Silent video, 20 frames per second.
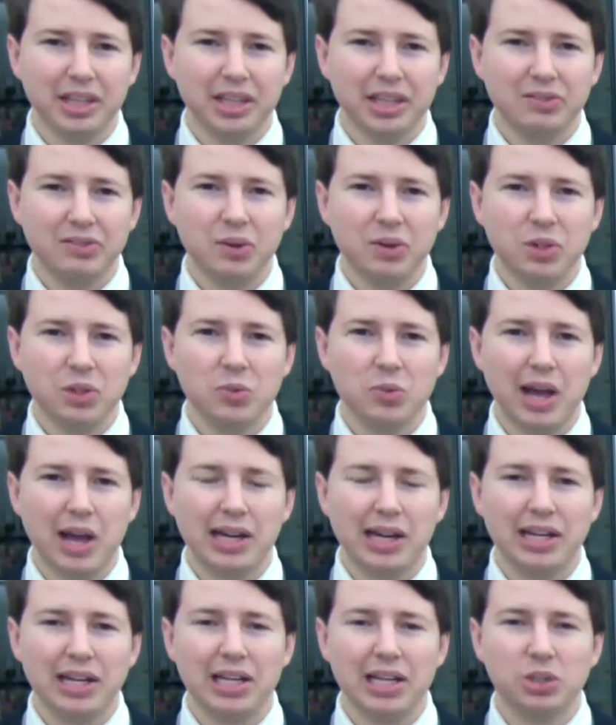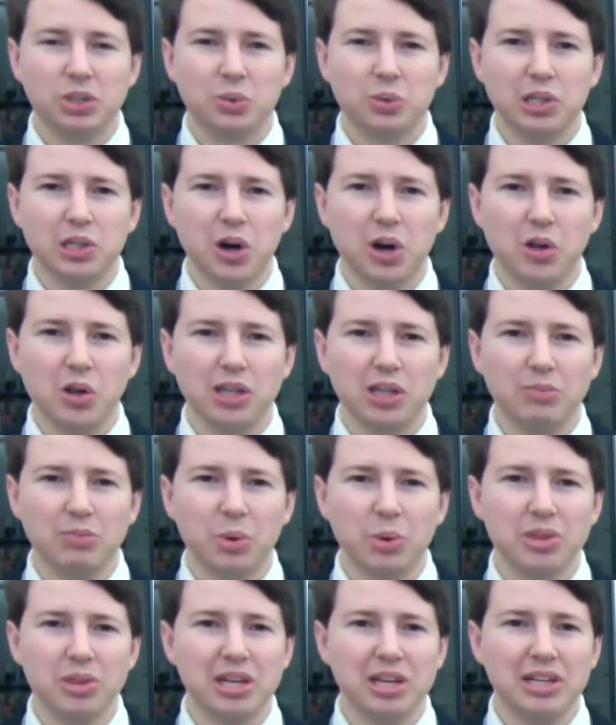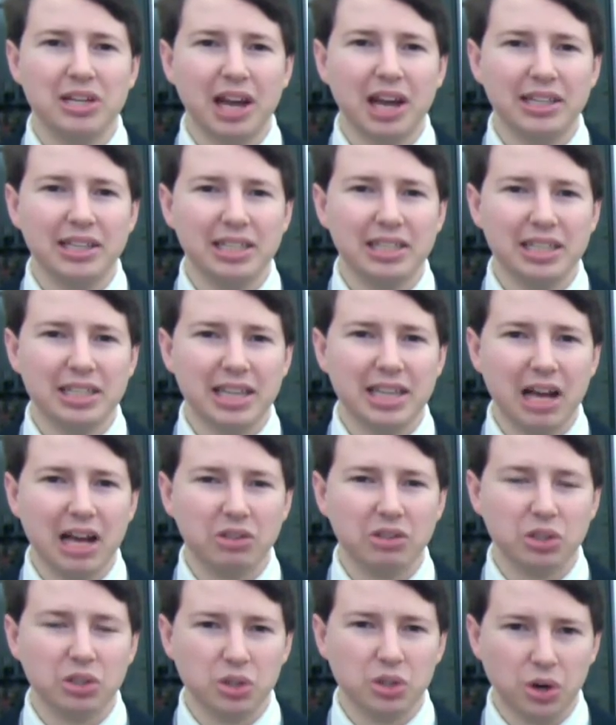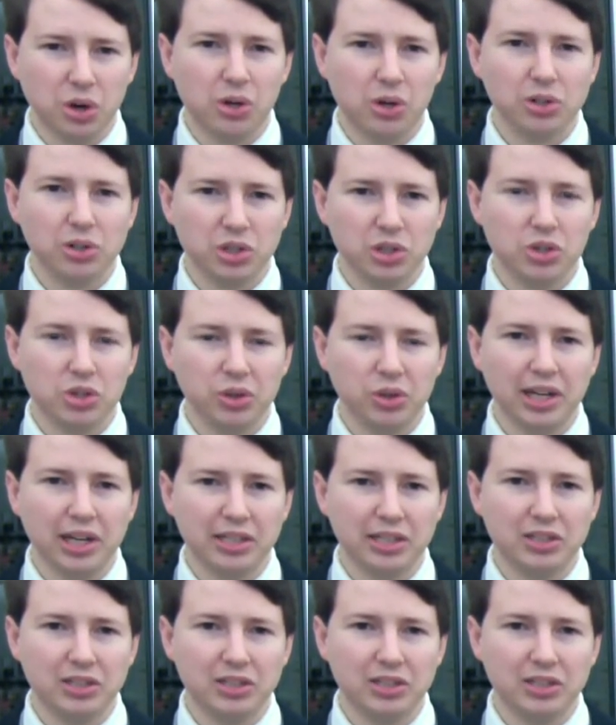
Volkswagen is recalling more than ninety thousand cars in the United